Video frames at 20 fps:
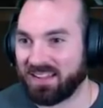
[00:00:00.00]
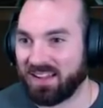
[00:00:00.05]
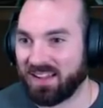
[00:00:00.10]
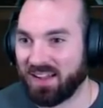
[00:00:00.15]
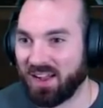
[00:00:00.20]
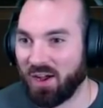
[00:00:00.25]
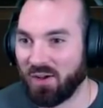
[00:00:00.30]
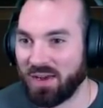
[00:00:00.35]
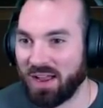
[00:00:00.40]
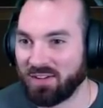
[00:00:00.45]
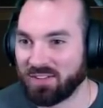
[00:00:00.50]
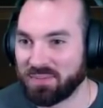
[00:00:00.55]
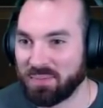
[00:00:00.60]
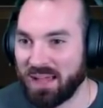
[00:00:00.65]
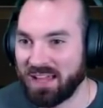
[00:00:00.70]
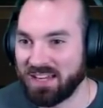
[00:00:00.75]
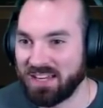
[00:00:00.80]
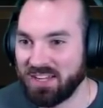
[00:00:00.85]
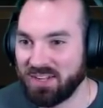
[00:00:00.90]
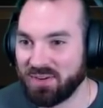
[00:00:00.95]
Oh, now it's
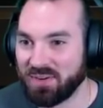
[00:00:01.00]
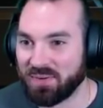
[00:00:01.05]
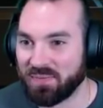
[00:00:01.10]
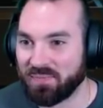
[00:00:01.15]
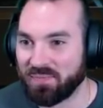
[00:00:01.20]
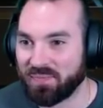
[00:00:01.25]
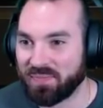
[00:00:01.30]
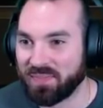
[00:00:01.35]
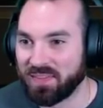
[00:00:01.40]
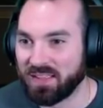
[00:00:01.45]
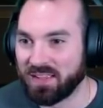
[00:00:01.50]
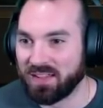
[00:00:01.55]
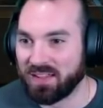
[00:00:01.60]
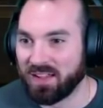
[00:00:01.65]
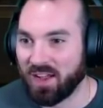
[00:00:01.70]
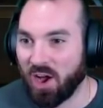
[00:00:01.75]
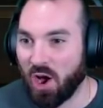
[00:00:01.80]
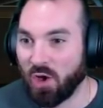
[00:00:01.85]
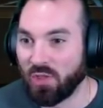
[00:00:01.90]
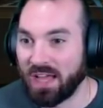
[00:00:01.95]
mad at you. I don't
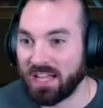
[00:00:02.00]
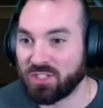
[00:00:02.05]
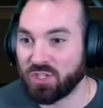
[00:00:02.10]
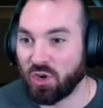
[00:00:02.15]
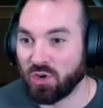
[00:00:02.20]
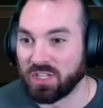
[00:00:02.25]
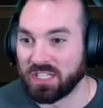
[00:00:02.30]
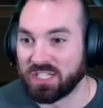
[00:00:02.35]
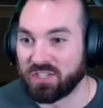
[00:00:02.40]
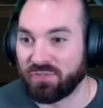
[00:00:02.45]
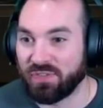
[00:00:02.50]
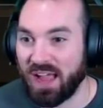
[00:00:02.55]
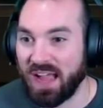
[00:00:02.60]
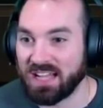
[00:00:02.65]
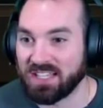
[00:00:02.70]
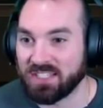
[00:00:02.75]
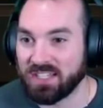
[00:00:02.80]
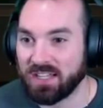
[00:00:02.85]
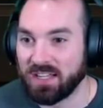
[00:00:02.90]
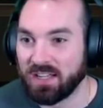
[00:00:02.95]
know. Oh, that turtle is
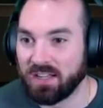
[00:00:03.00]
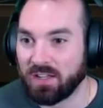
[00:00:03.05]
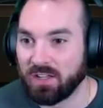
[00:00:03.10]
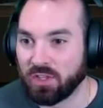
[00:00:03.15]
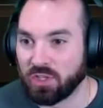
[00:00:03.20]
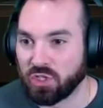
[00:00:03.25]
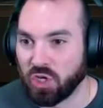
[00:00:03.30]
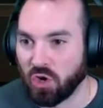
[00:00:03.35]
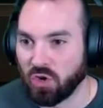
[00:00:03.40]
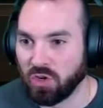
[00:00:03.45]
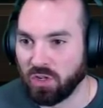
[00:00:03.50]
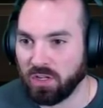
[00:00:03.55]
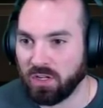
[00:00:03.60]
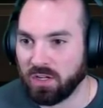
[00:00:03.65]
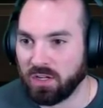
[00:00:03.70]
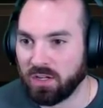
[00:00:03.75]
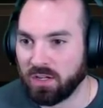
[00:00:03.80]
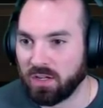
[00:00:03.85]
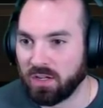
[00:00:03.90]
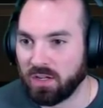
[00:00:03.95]
fast. Dead. The turtle?
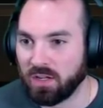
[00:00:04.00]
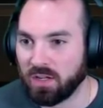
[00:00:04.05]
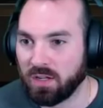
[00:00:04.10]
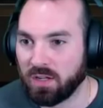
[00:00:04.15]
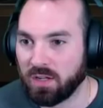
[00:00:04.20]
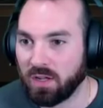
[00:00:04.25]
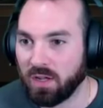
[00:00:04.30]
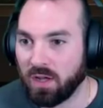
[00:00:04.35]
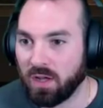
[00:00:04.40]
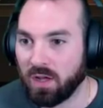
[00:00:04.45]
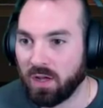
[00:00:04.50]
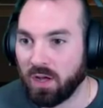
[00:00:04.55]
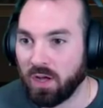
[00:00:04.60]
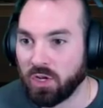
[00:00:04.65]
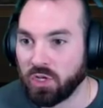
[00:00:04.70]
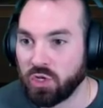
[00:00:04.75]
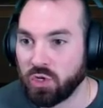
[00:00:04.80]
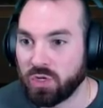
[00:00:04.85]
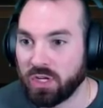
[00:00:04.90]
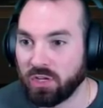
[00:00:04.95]
Oh god.
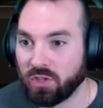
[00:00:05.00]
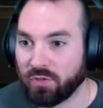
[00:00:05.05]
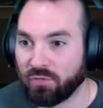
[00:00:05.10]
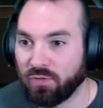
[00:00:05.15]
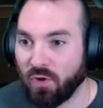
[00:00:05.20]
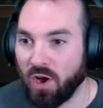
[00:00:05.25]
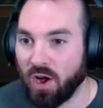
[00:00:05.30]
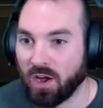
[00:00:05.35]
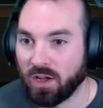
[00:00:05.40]
You killed the no, frog.